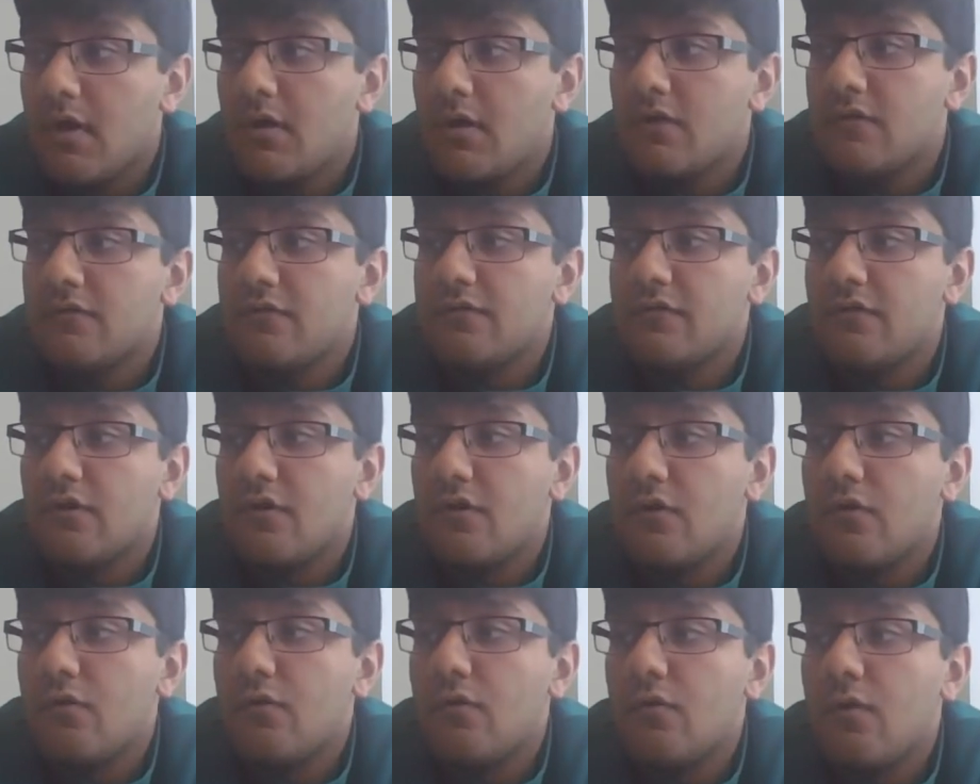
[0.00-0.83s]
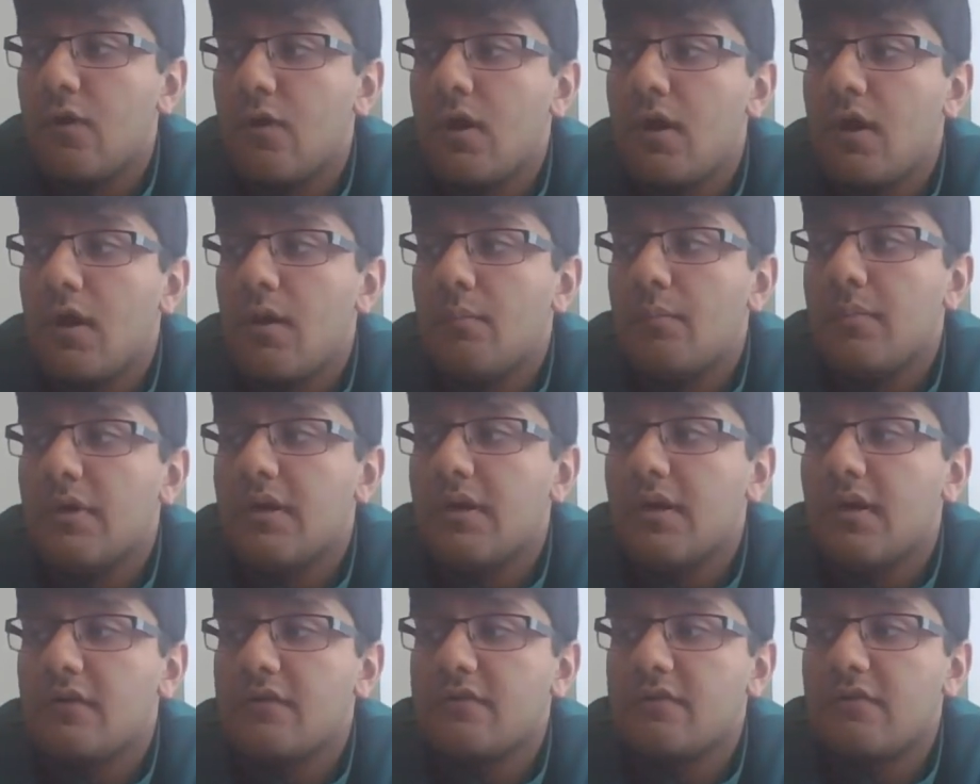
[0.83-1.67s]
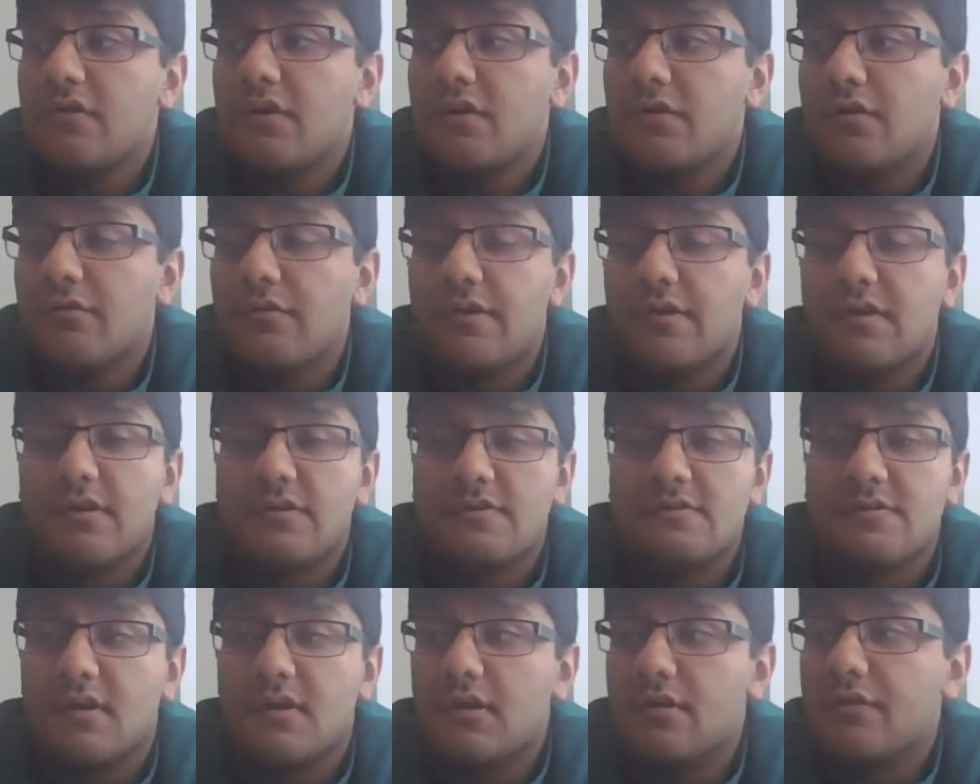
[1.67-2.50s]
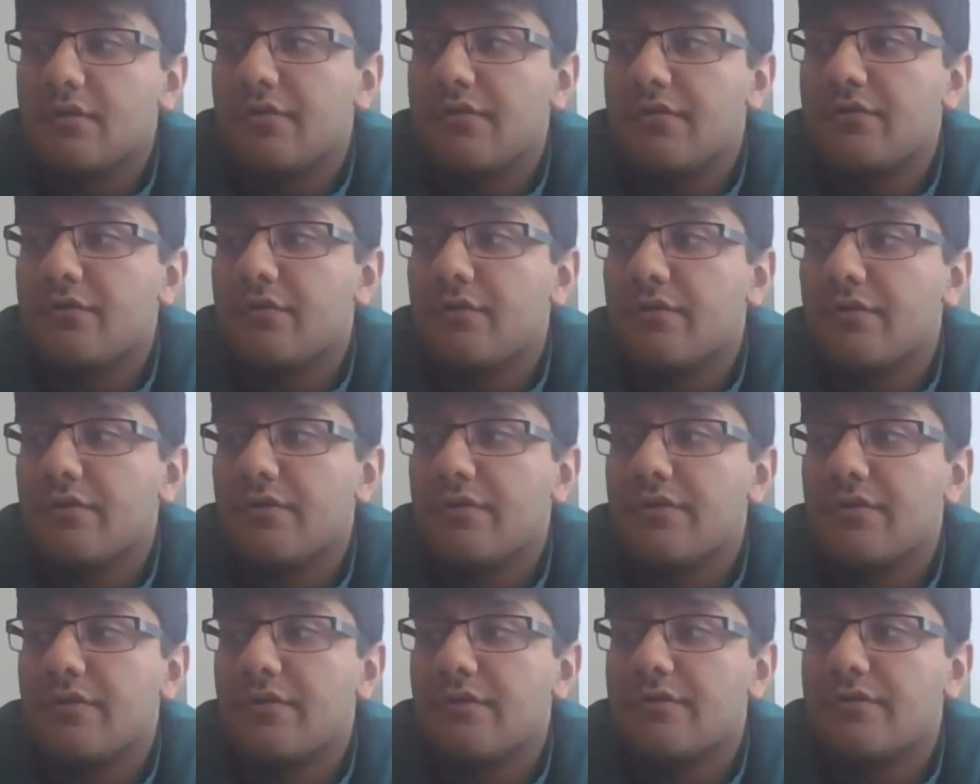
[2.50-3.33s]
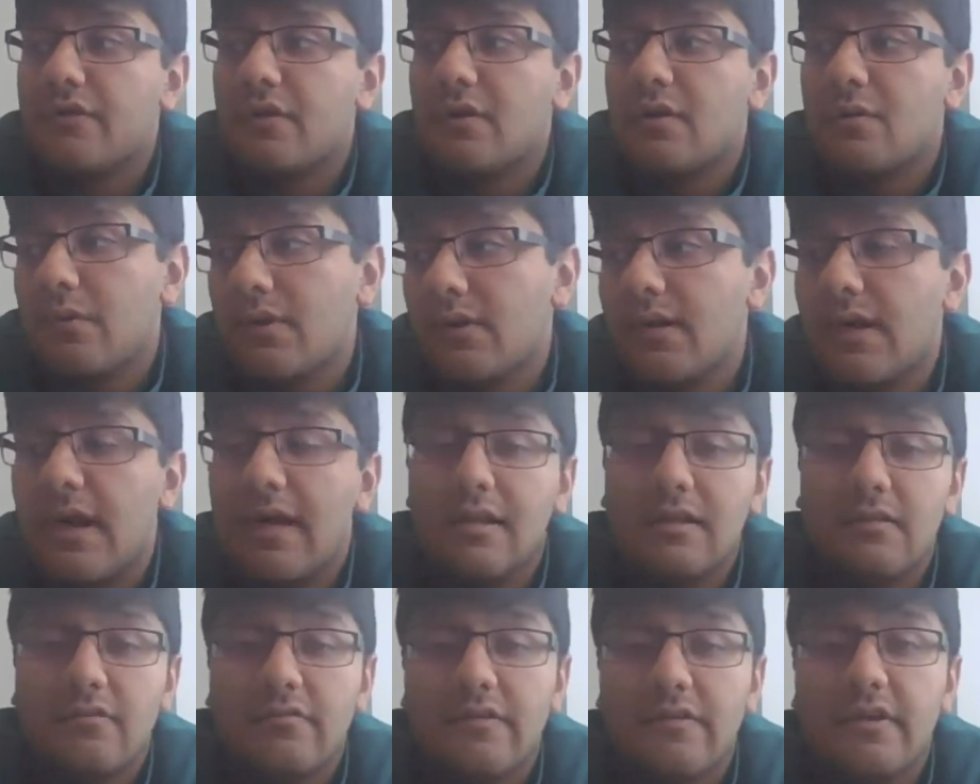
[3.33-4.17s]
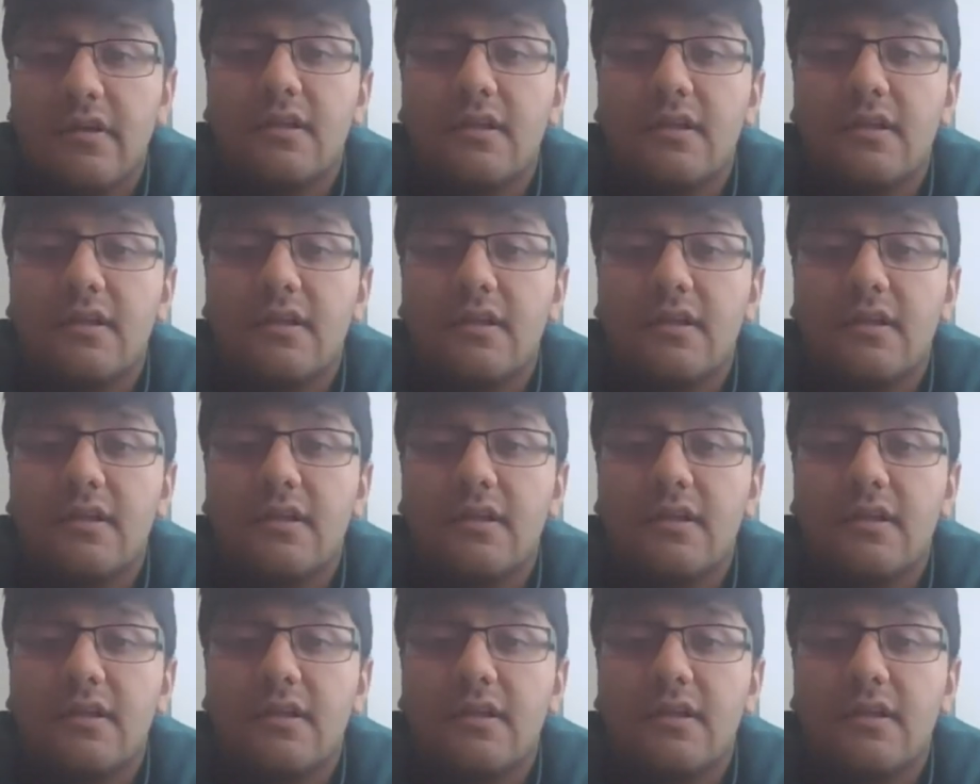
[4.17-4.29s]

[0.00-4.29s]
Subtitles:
So because of a urea cycle disorder, there's going to be elevated